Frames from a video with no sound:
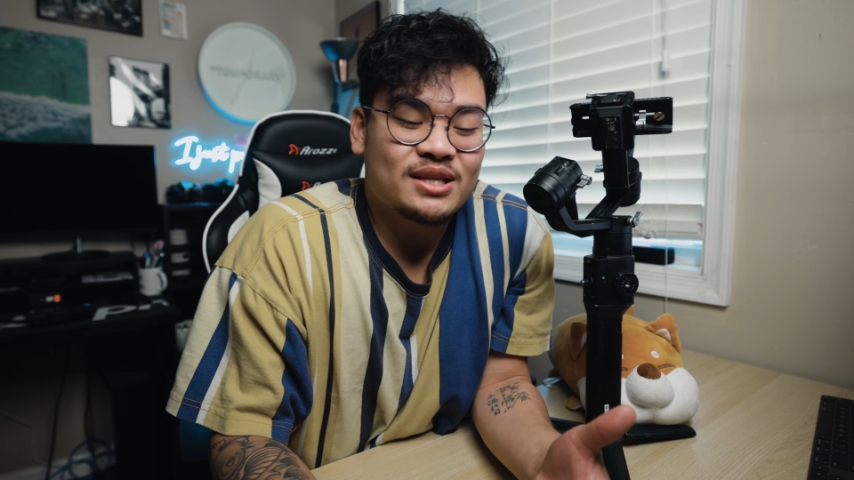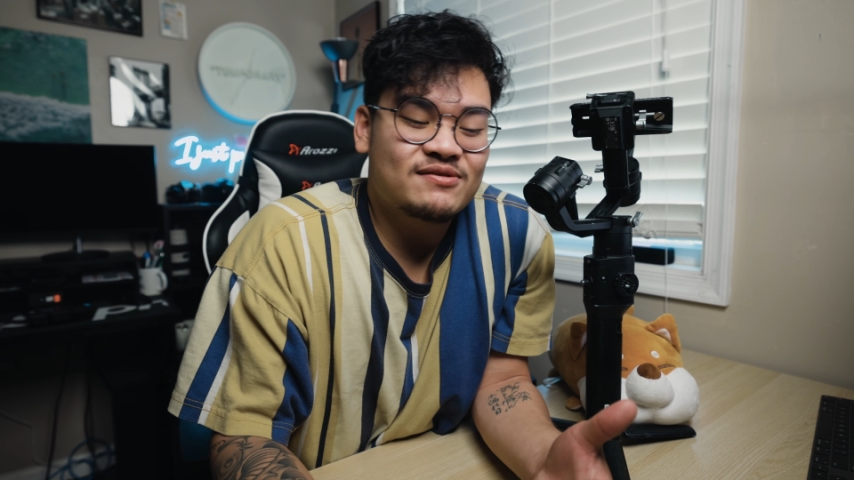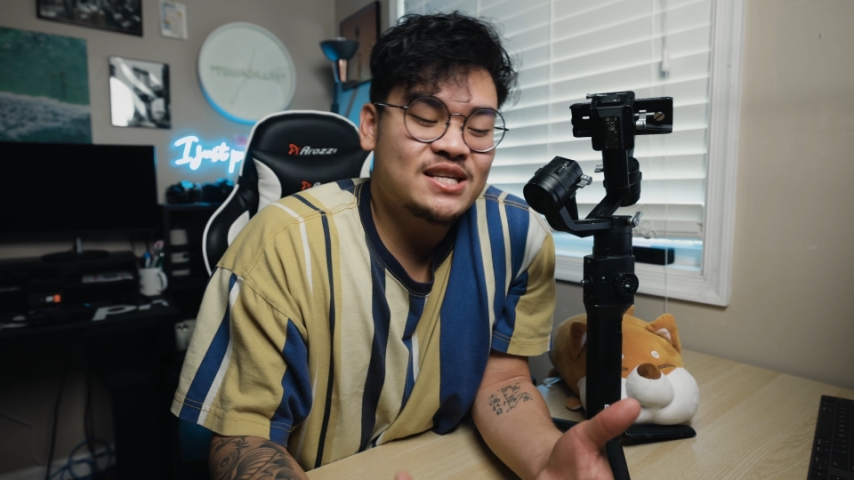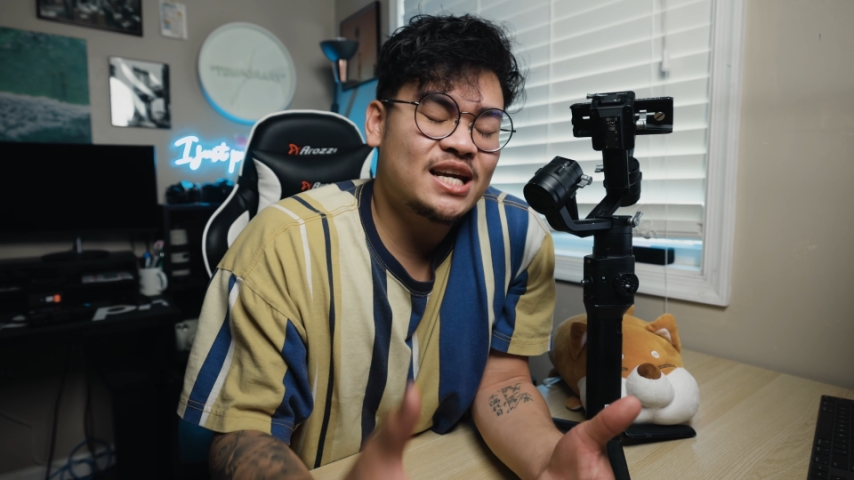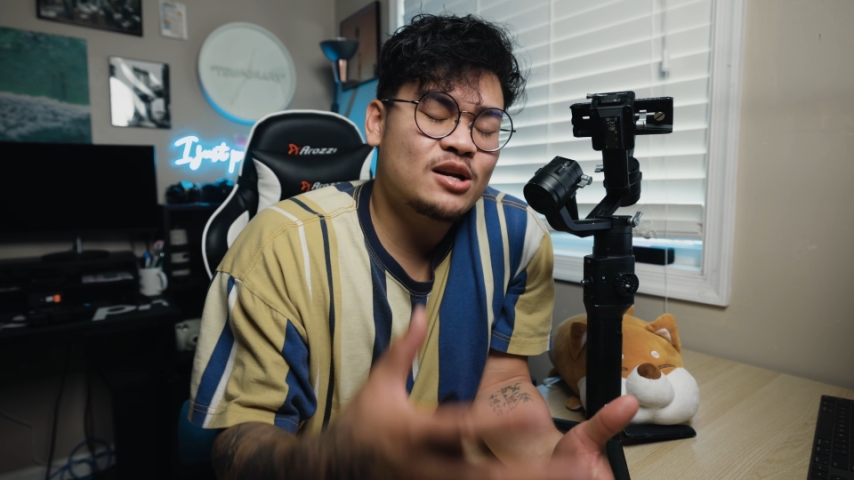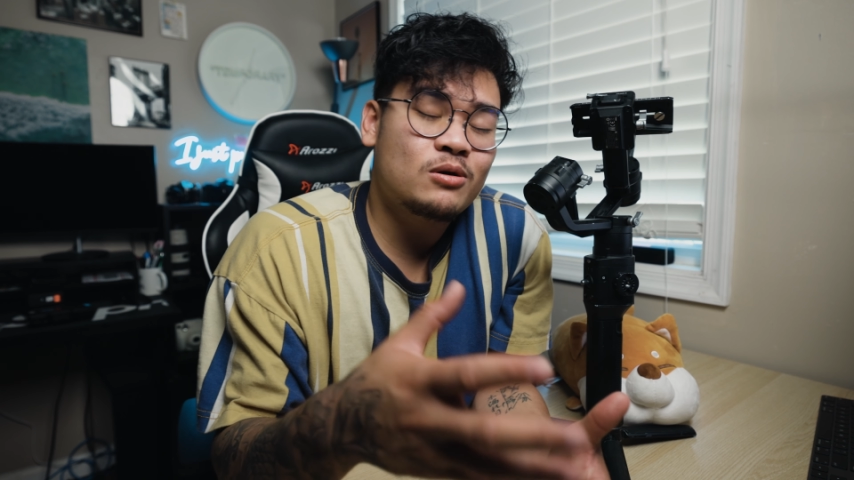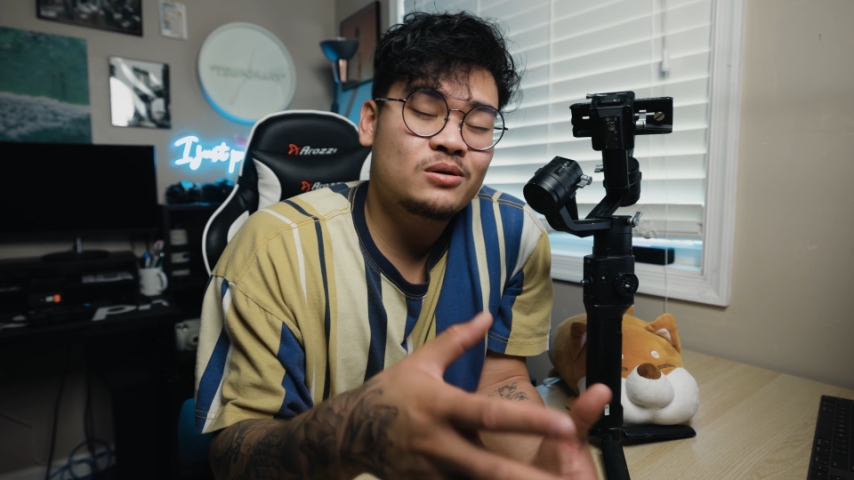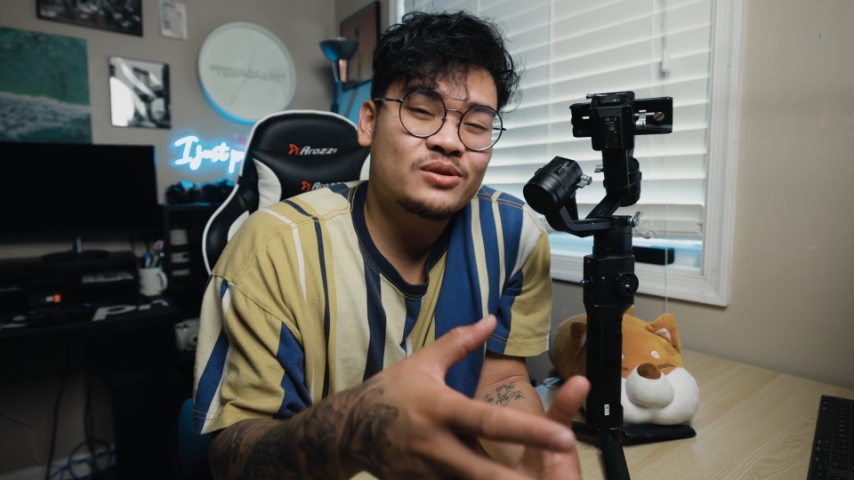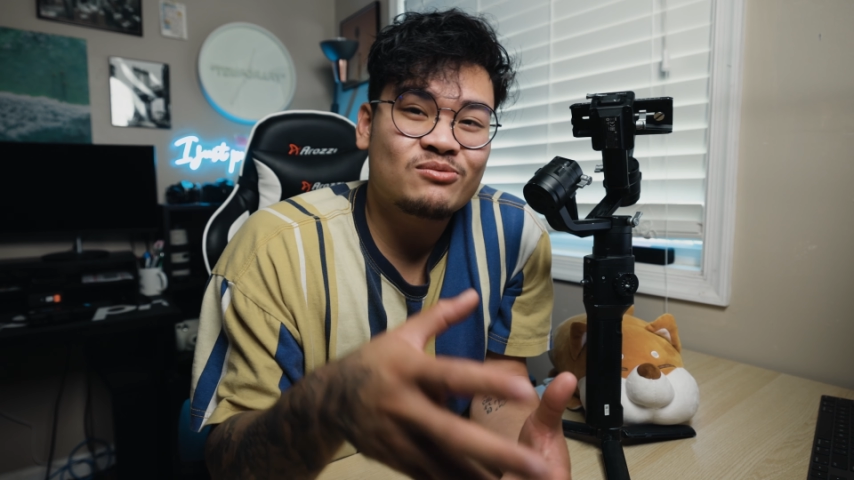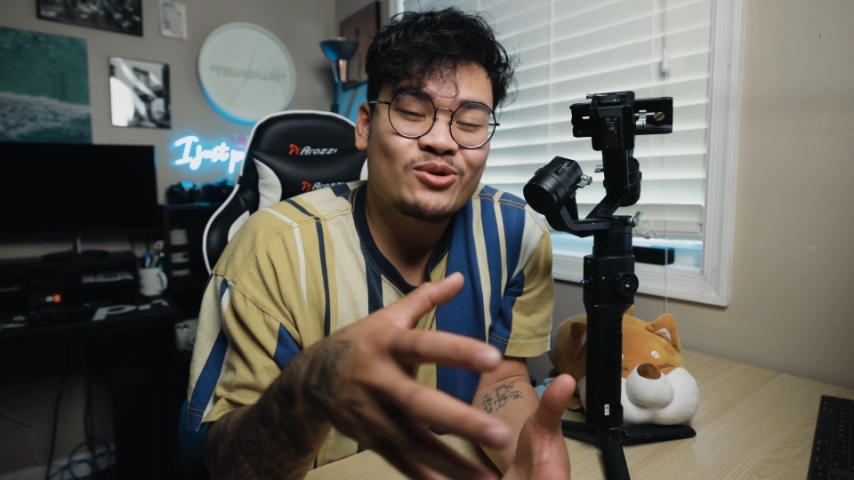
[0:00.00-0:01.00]
They've taken
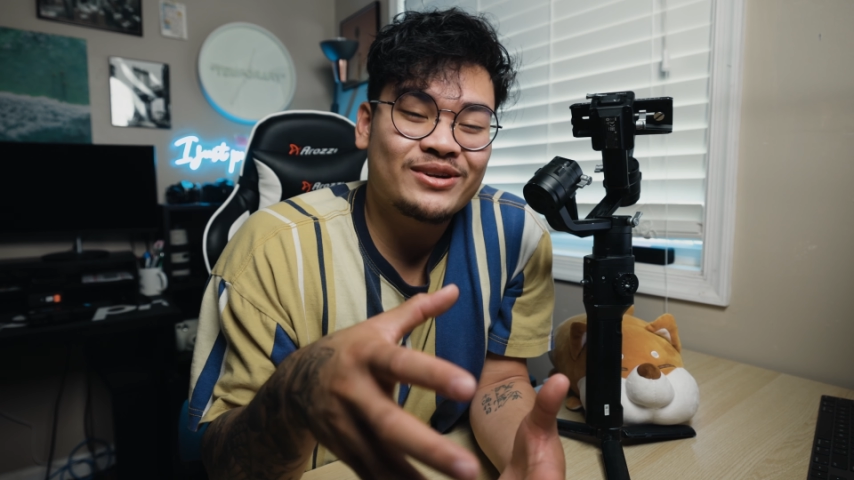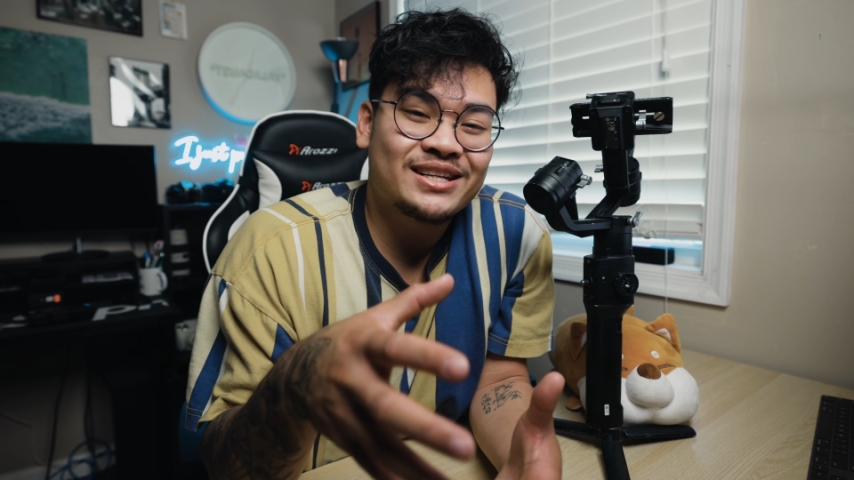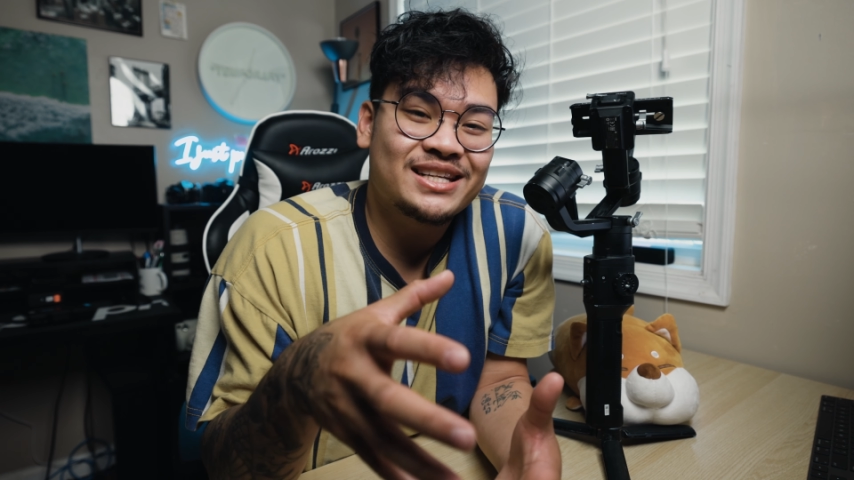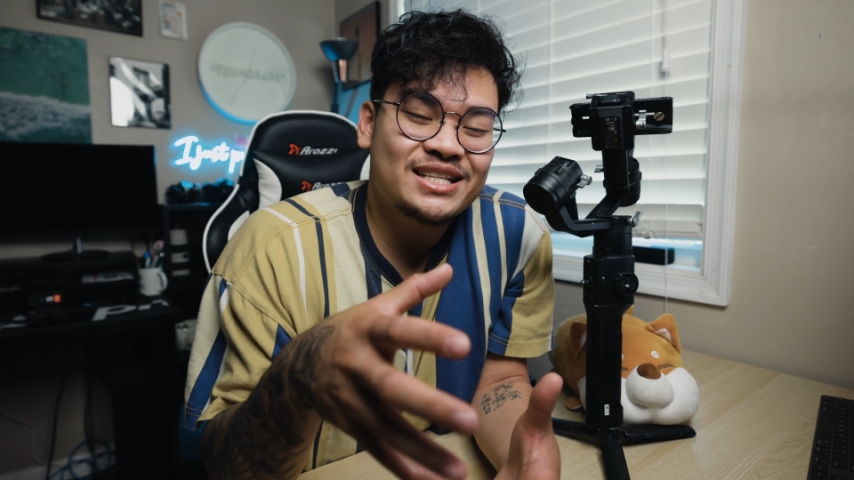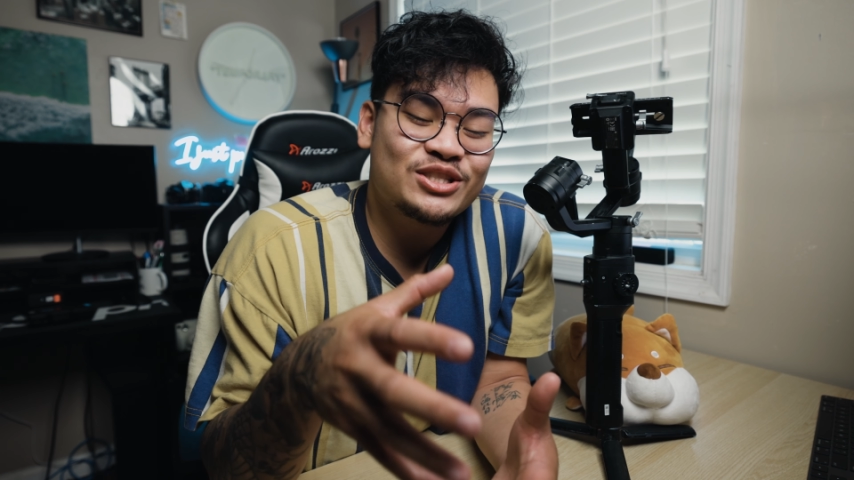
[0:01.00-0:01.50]
all the Ronin